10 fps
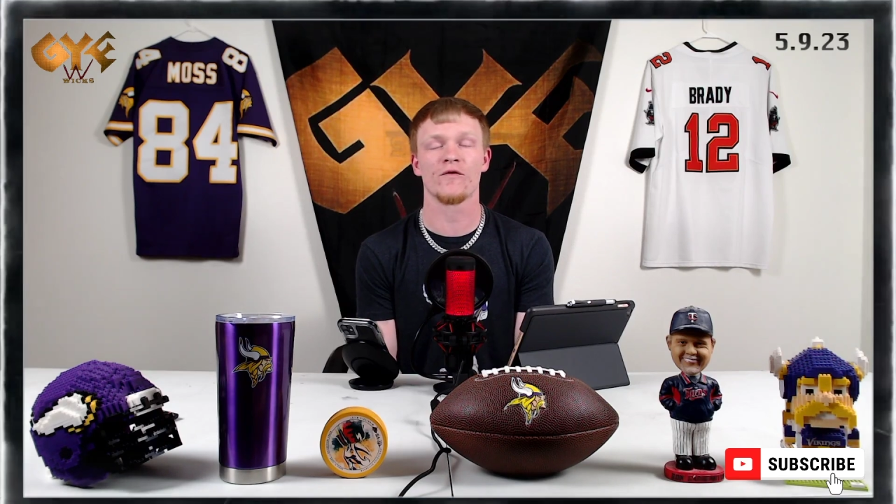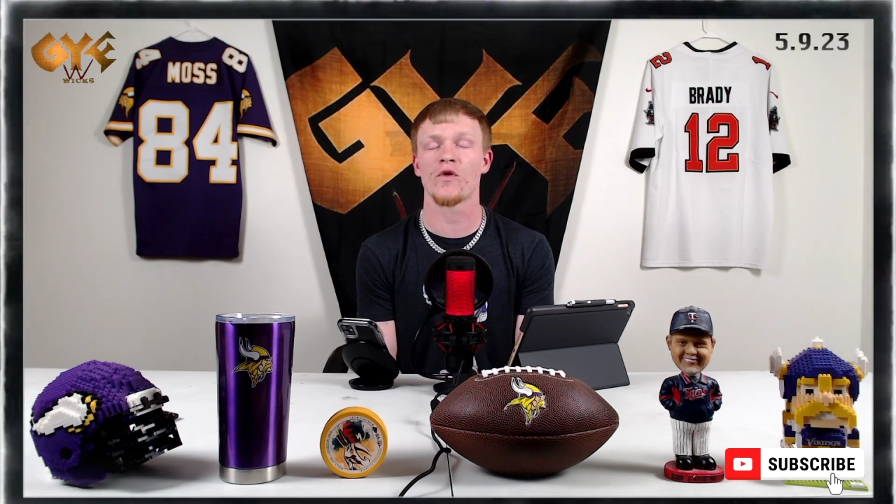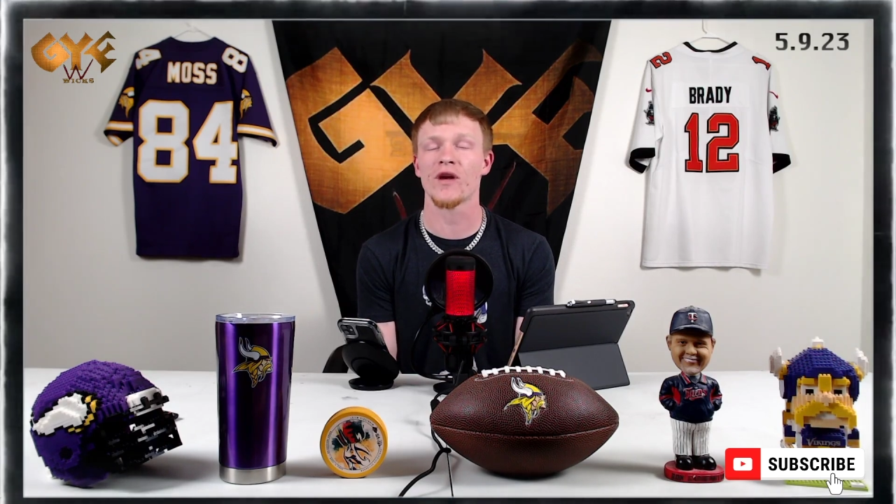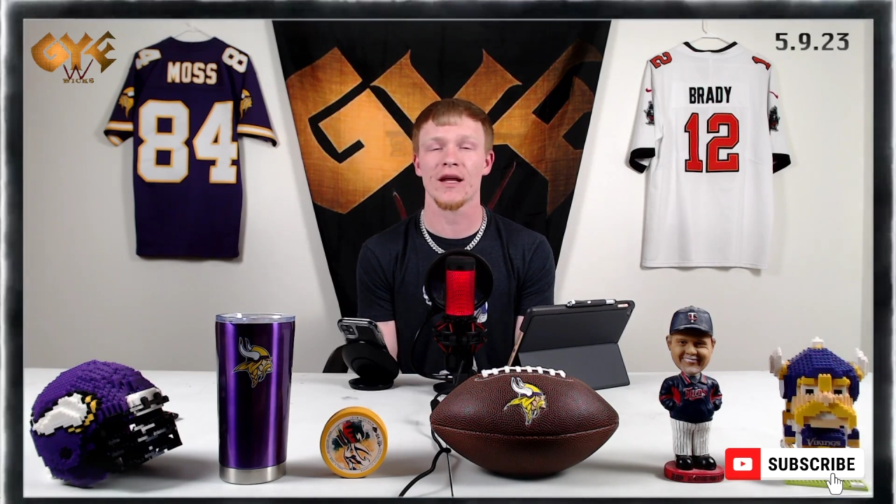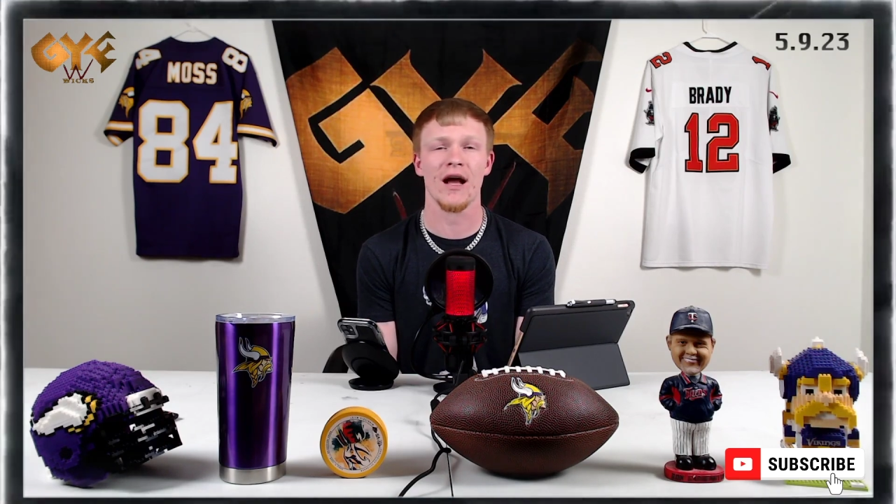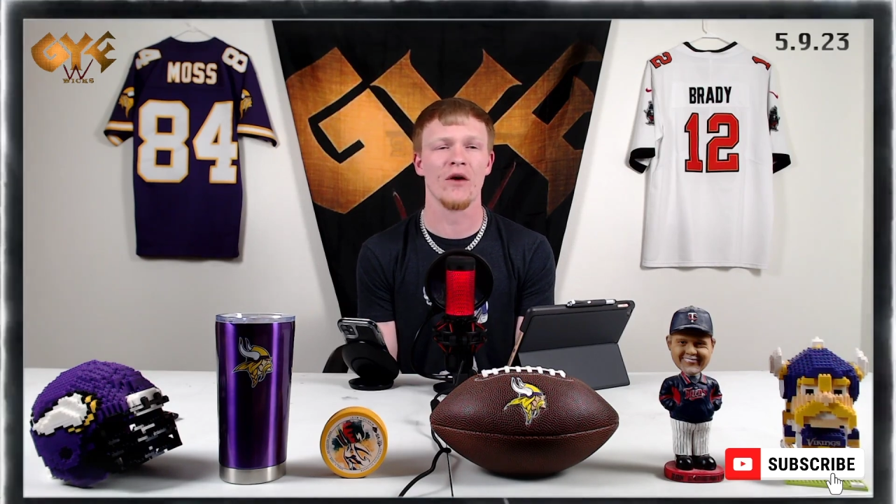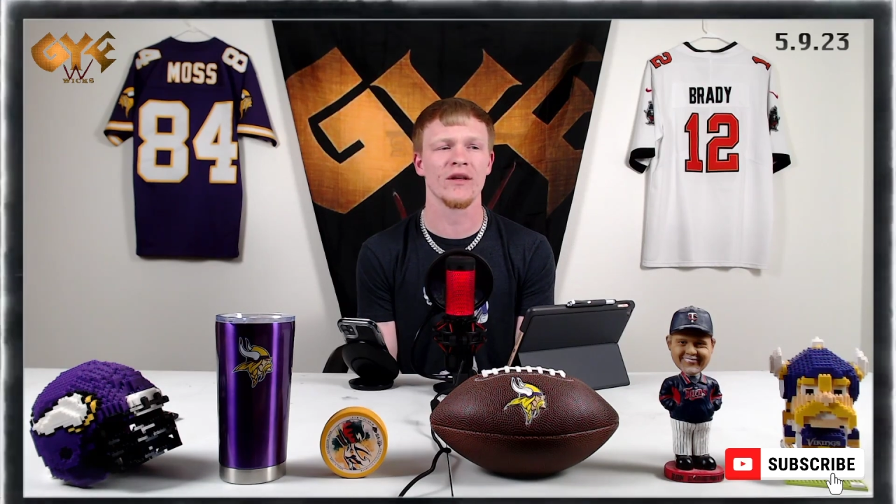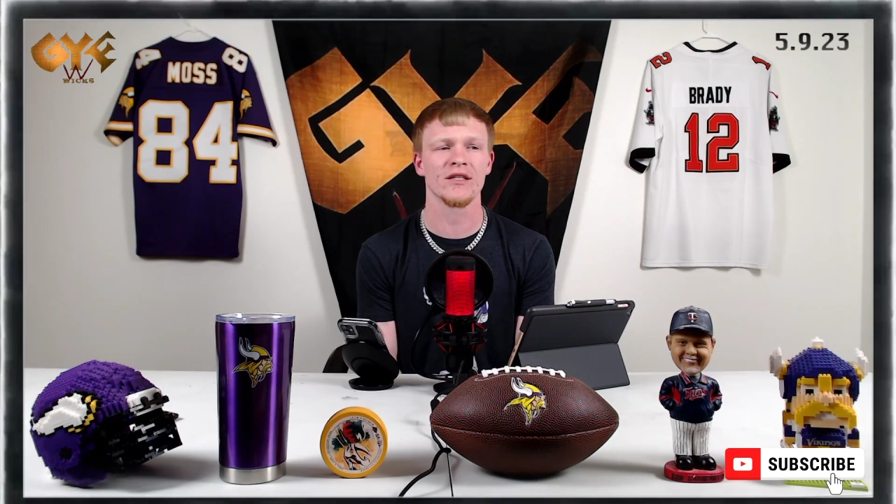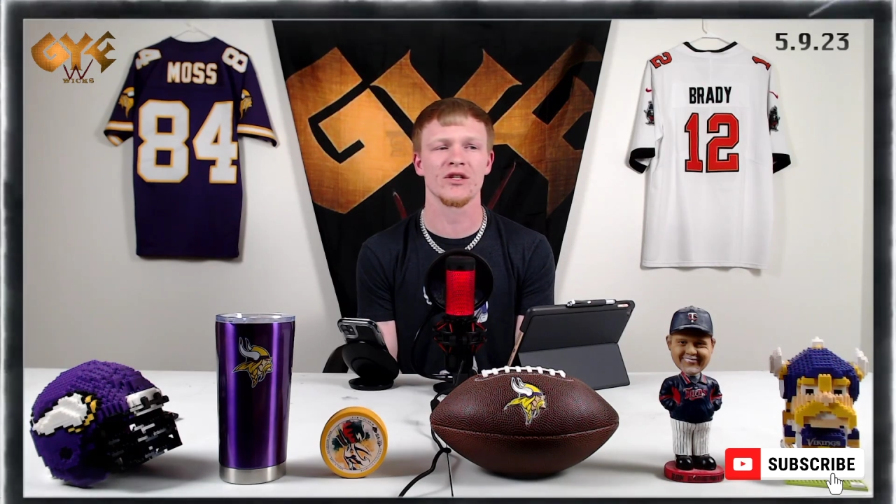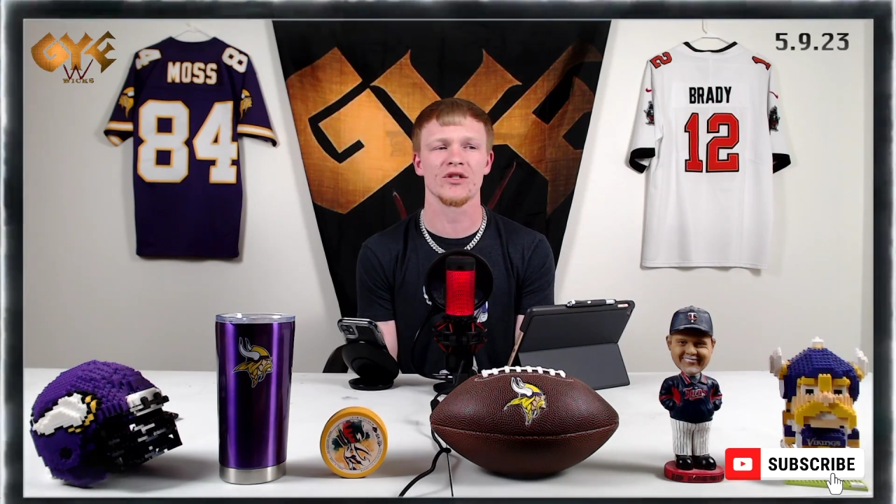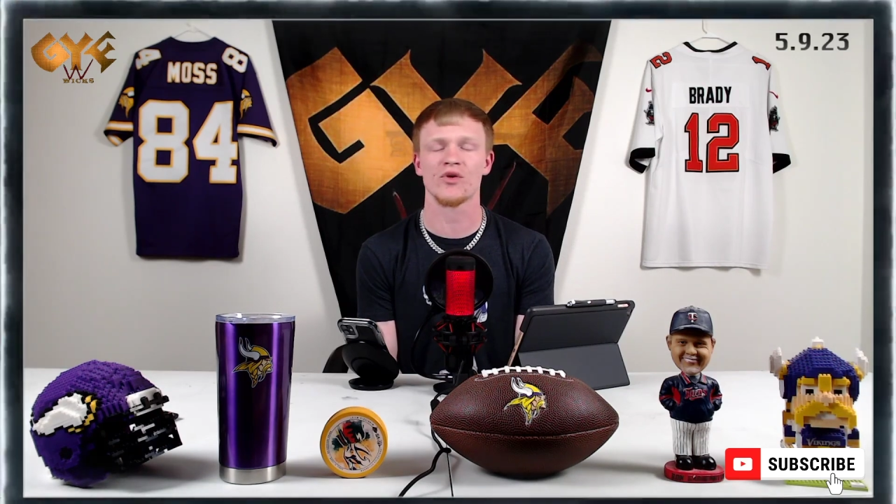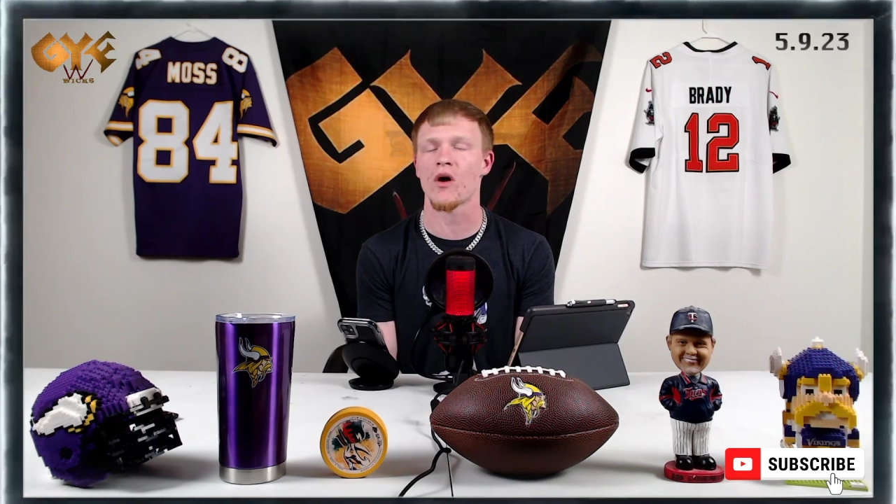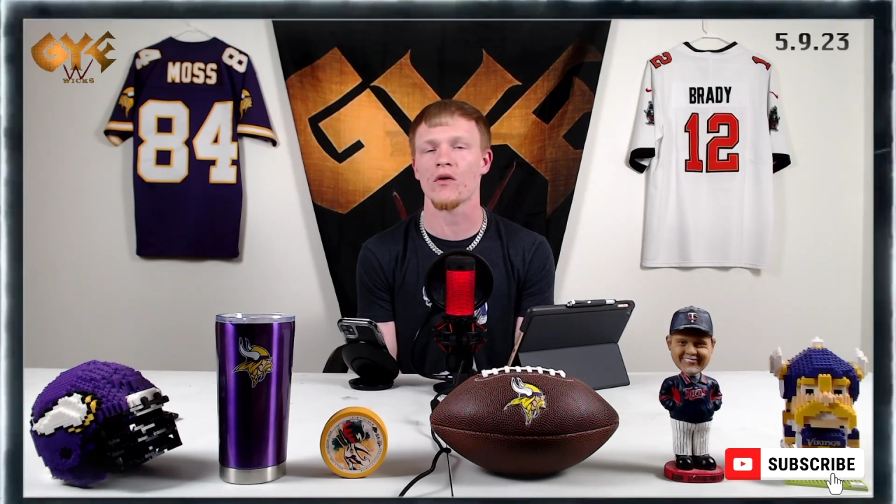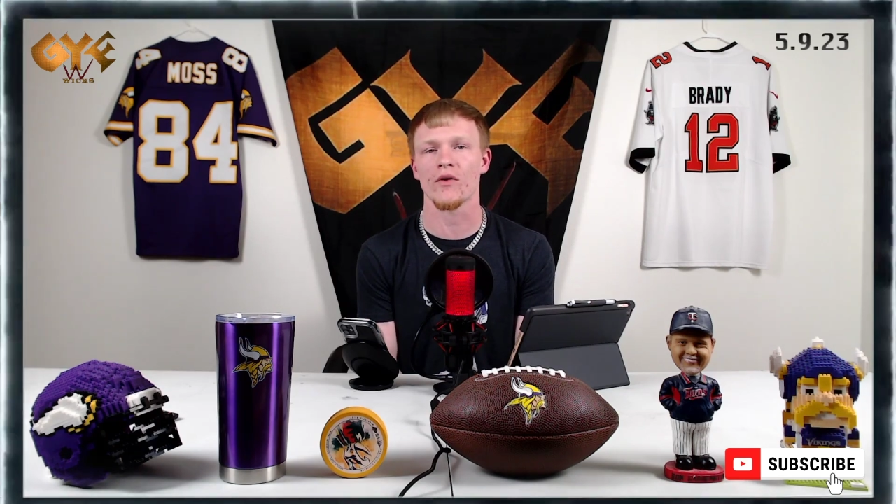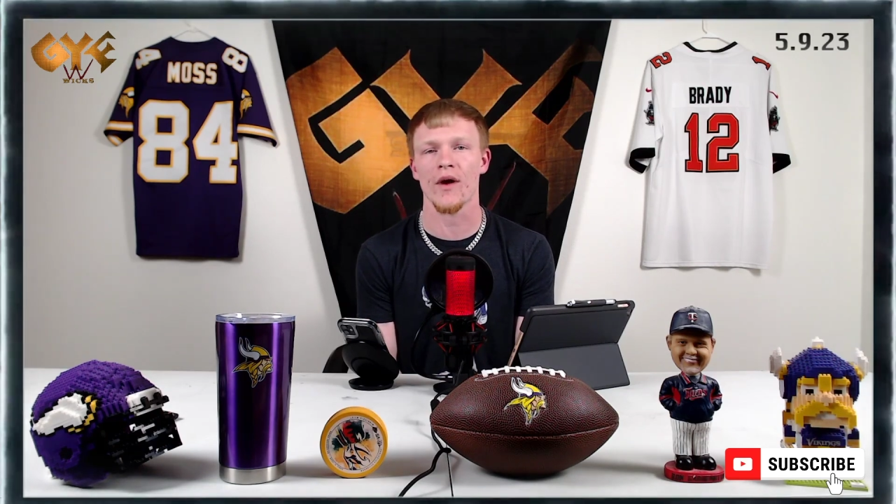freaking out and he's just
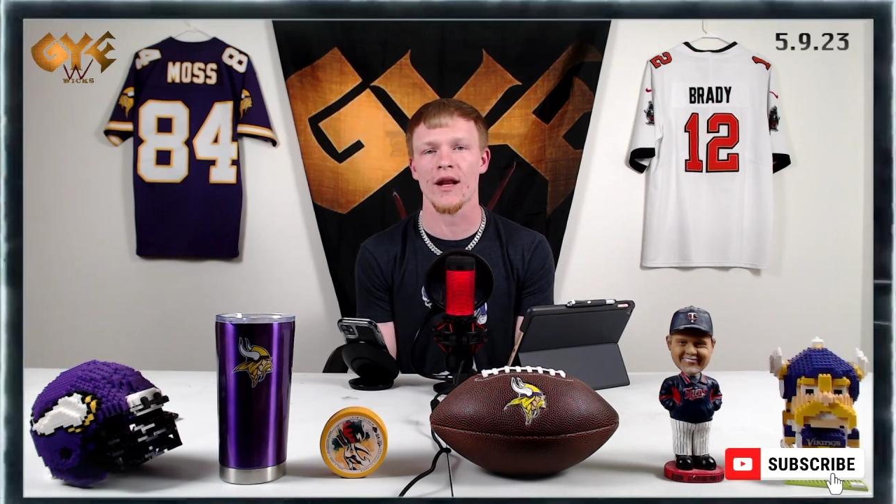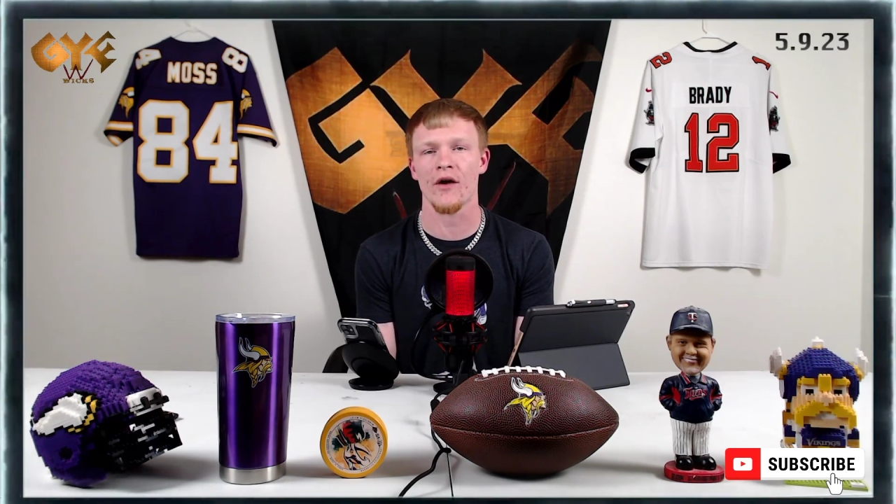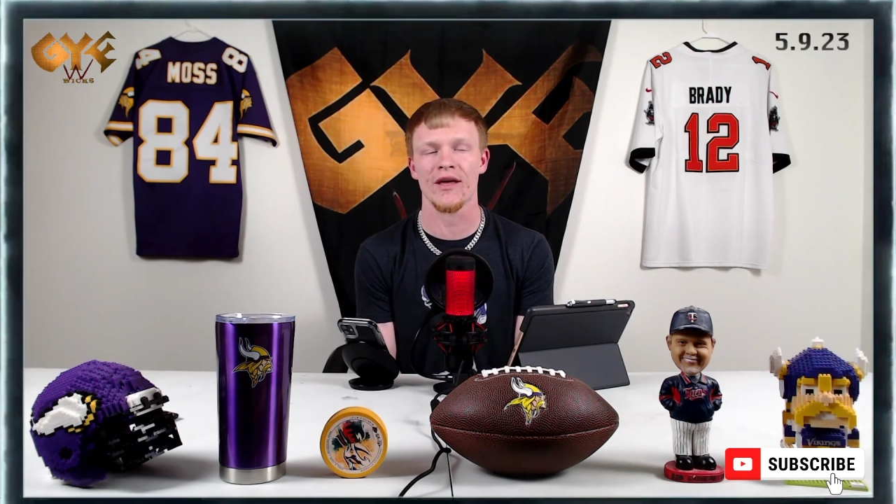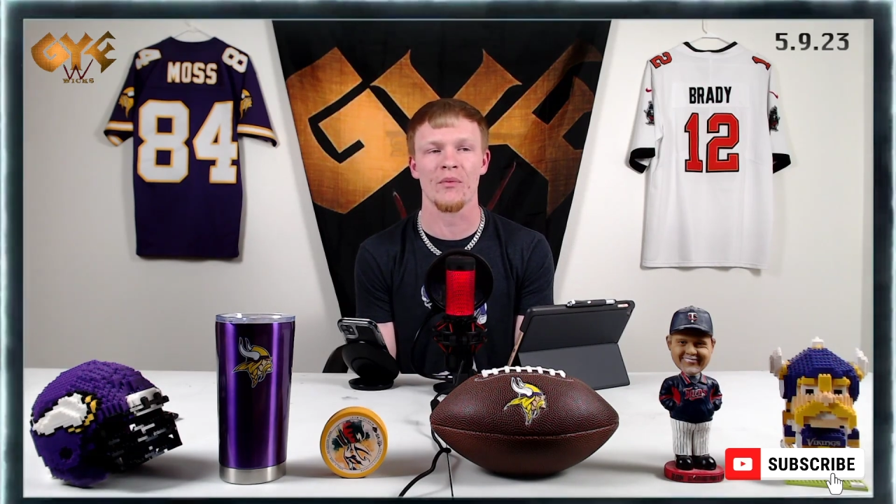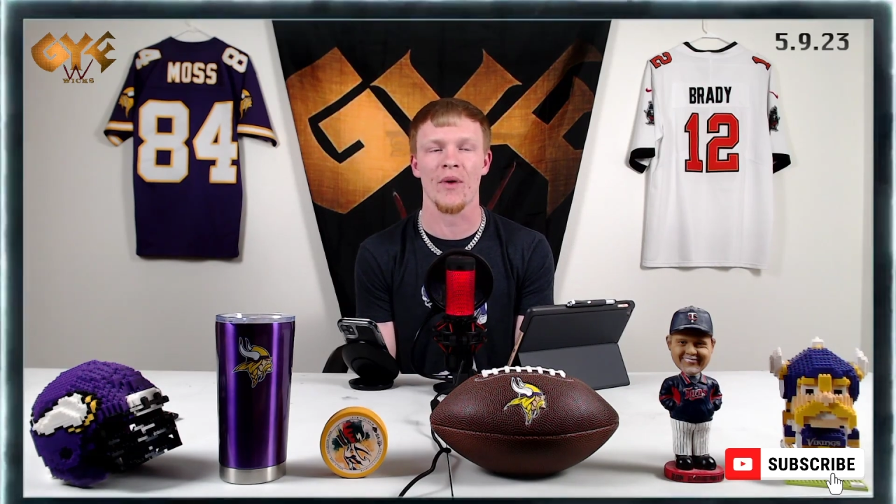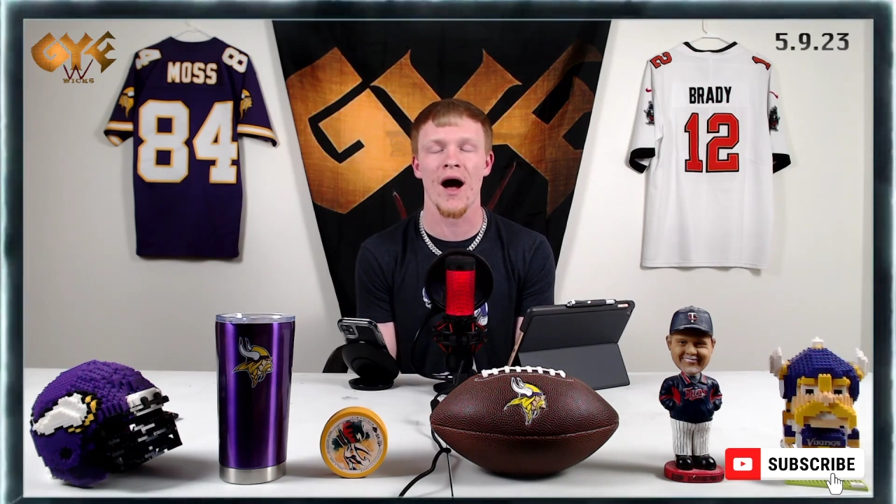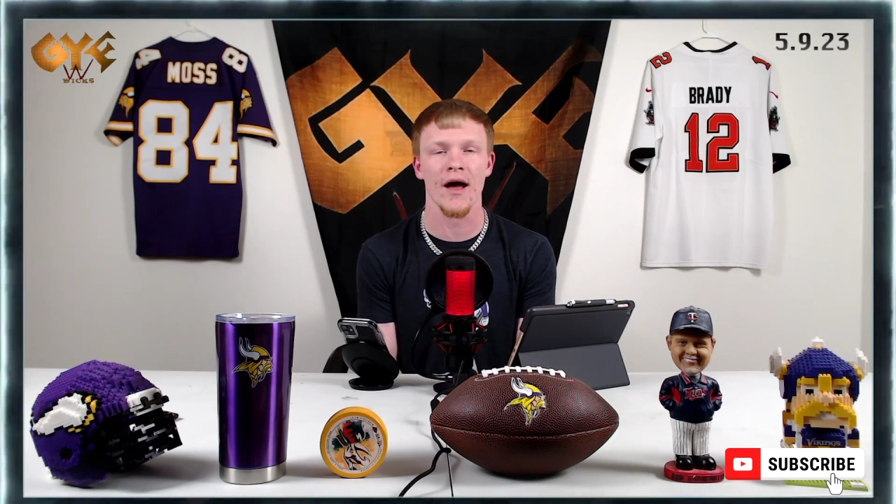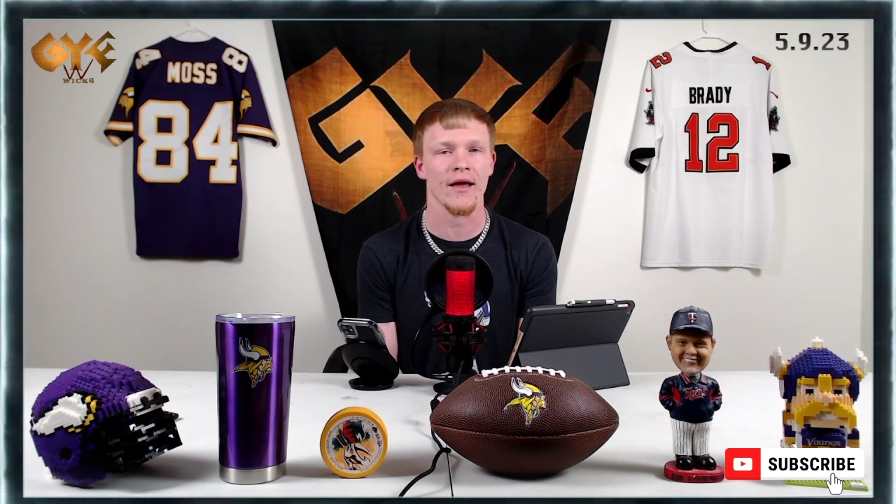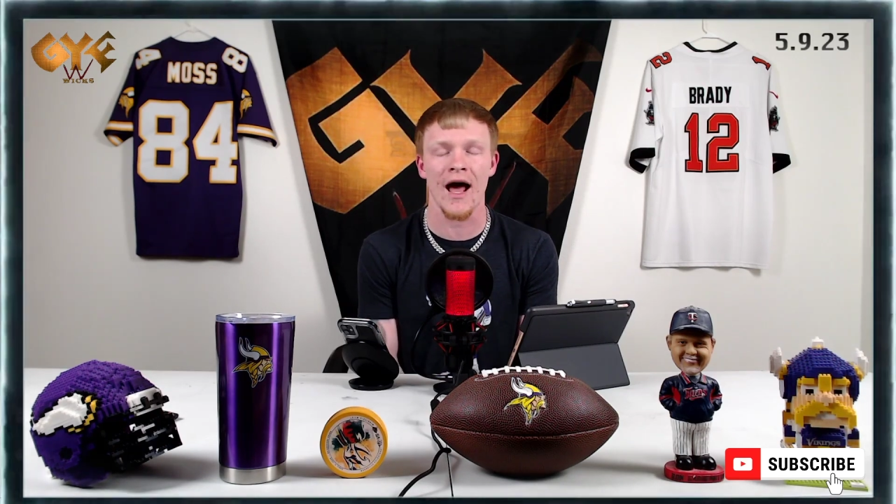struggling right now to get by.